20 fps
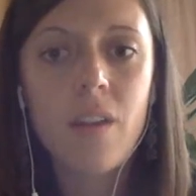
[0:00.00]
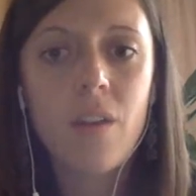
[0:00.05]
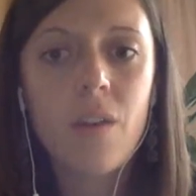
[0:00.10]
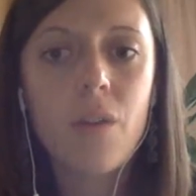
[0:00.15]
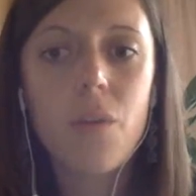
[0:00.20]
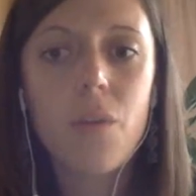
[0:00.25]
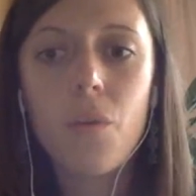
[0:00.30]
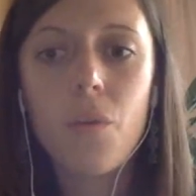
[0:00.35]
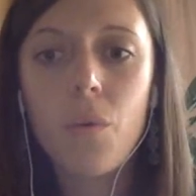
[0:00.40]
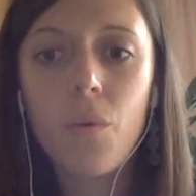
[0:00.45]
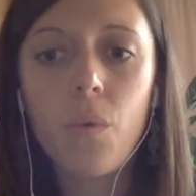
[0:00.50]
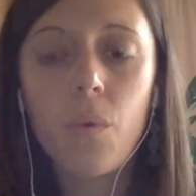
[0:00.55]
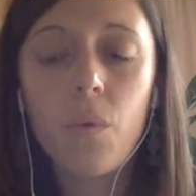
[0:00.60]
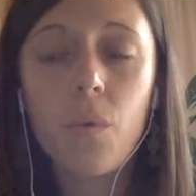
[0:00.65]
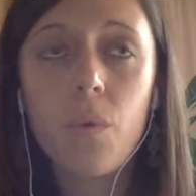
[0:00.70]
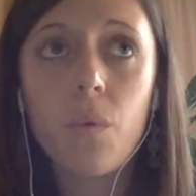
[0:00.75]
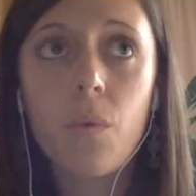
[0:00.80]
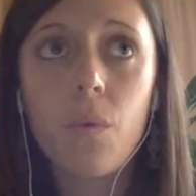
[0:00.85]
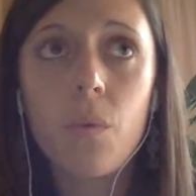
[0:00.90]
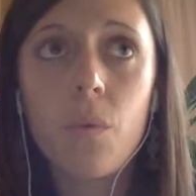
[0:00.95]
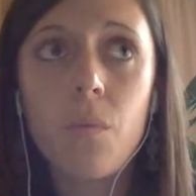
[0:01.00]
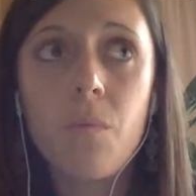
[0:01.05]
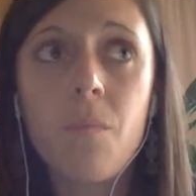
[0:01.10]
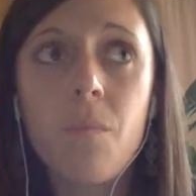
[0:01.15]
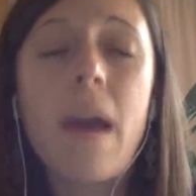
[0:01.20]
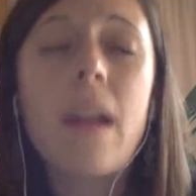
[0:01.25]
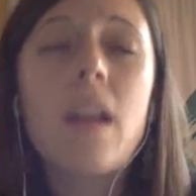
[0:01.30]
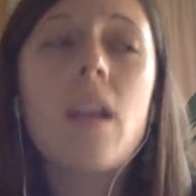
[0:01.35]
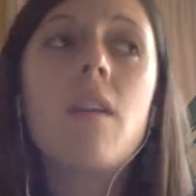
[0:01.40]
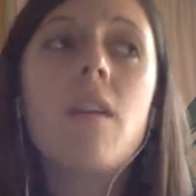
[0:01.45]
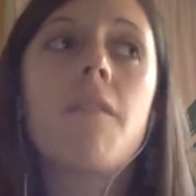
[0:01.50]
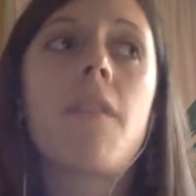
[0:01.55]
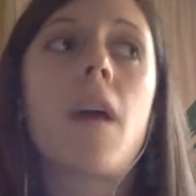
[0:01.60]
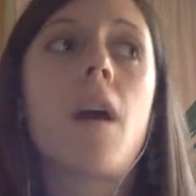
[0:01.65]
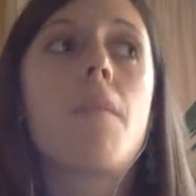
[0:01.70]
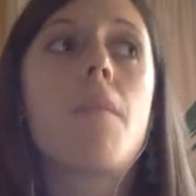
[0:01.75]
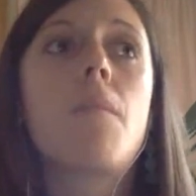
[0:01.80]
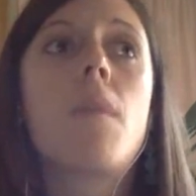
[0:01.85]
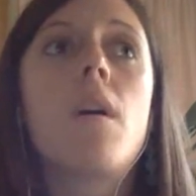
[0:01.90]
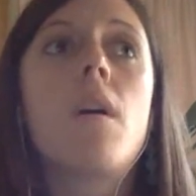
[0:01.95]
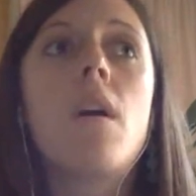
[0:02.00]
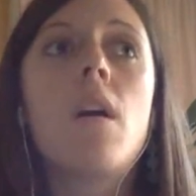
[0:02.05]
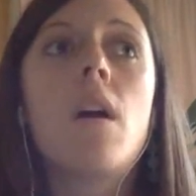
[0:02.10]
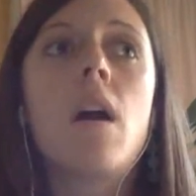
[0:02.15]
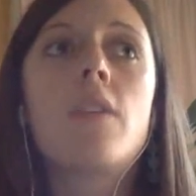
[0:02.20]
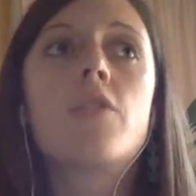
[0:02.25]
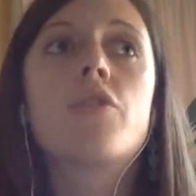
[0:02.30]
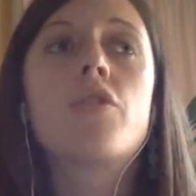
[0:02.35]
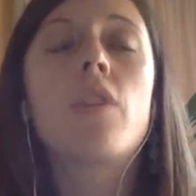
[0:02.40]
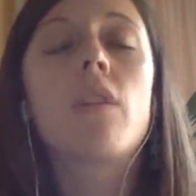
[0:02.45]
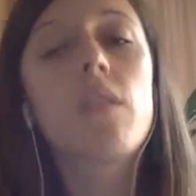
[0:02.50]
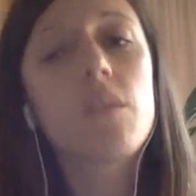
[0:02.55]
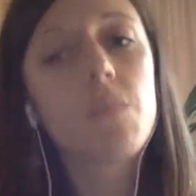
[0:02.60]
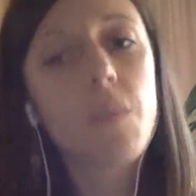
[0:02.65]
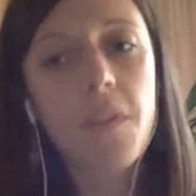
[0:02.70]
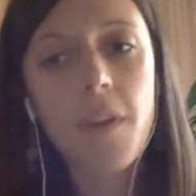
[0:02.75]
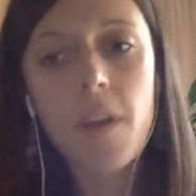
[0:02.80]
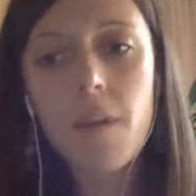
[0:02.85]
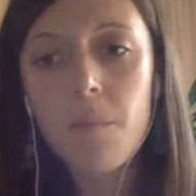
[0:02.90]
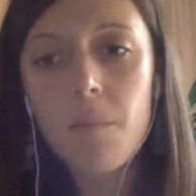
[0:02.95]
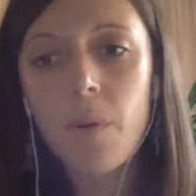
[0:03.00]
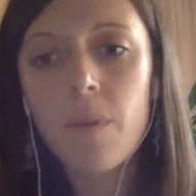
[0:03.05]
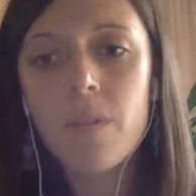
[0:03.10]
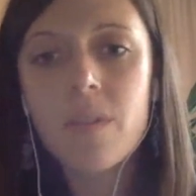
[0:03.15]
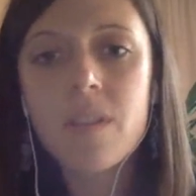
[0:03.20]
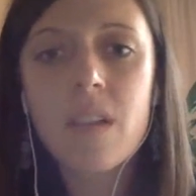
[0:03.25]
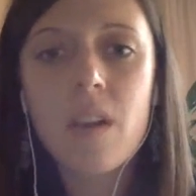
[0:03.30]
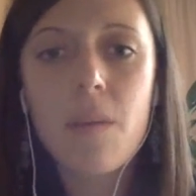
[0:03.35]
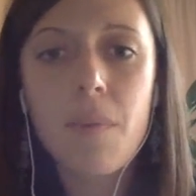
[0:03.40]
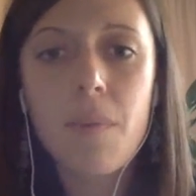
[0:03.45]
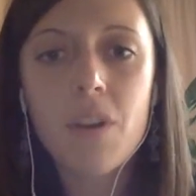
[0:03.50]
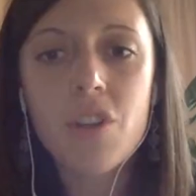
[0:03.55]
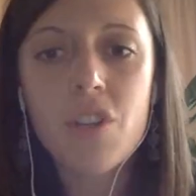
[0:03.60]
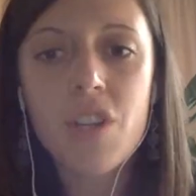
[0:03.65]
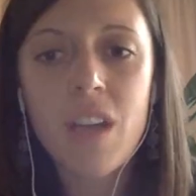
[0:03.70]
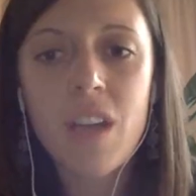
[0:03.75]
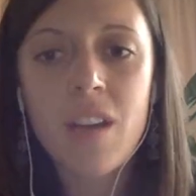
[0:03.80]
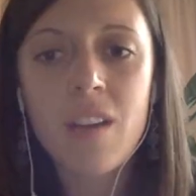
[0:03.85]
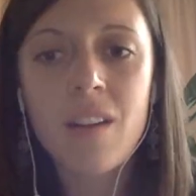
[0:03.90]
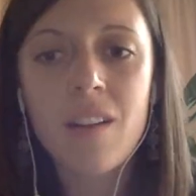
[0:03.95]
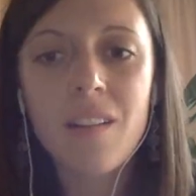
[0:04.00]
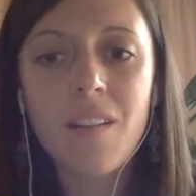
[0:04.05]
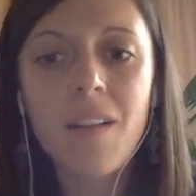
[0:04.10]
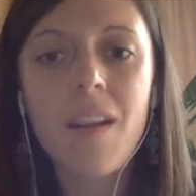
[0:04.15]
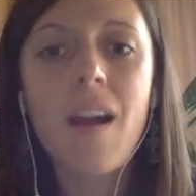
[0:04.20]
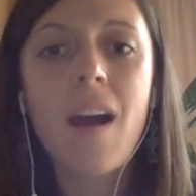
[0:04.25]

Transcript: who many of them struggled with impulse inhibition.